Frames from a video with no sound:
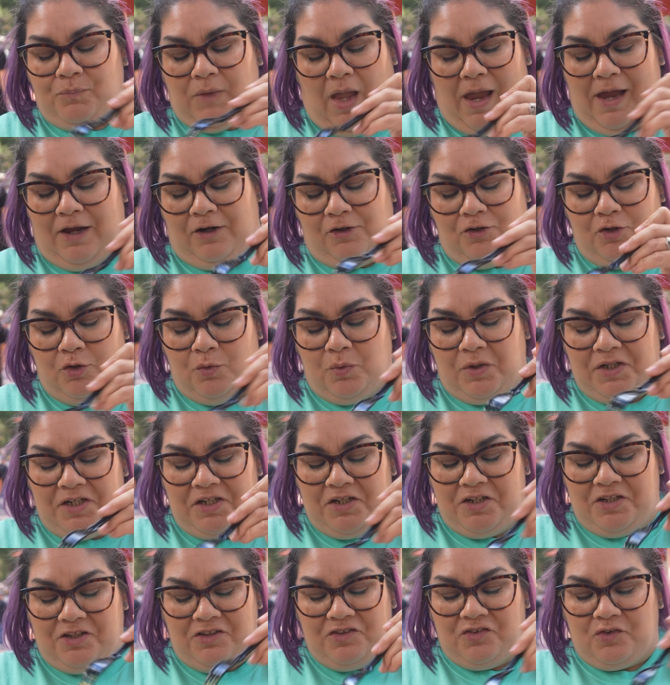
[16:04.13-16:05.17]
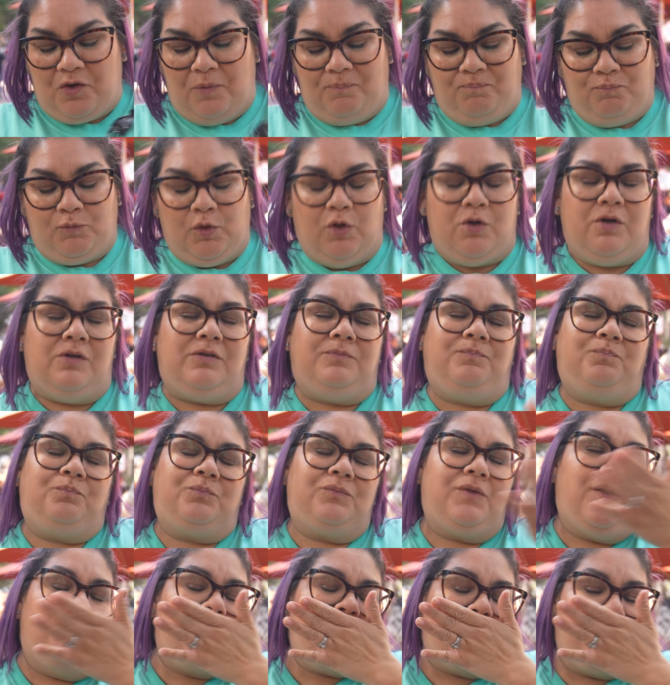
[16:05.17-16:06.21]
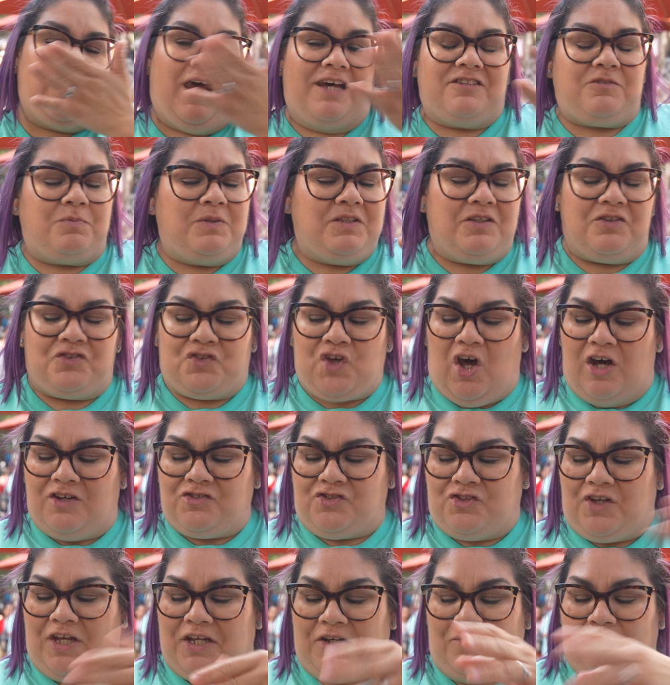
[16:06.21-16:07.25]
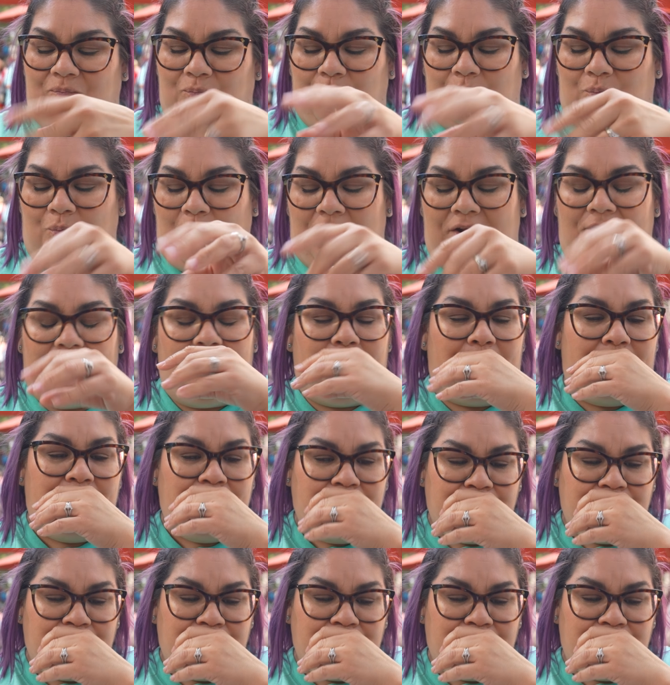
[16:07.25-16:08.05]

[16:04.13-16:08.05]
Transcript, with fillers: I don't know what it is. No, oh, it has to be the sauce, like whatever.